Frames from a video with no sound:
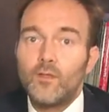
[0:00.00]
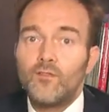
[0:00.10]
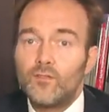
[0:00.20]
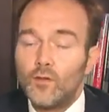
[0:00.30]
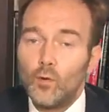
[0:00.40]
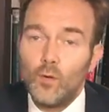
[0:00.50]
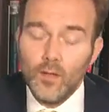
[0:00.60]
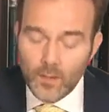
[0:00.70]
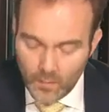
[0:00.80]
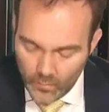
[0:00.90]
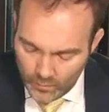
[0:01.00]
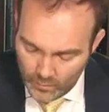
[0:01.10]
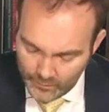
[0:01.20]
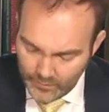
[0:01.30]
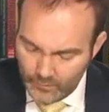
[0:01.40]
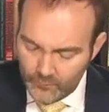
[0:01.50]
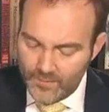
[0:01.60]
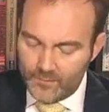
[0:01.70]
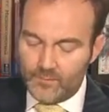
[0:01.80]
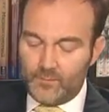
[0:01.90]
So looking at
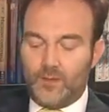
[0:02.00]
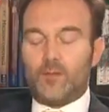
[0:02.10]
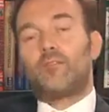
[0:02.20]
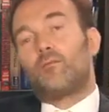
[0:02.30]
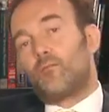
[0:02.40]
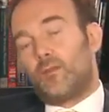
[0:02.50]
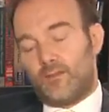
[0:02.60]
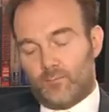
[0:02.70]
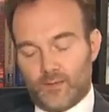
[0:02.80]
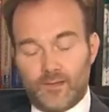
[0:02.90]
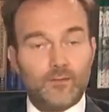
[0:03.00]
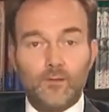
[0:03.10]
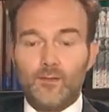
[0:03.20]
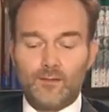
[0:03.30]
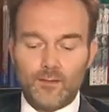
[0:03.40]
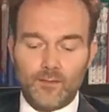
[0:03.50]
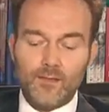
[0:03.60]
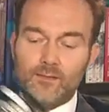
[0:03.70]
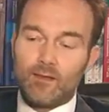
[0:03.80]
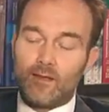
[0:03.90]
razors and razor blades, you can see
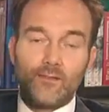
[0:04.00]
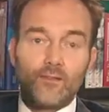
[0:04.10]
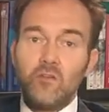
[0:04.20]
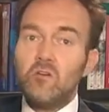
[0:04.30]
these guys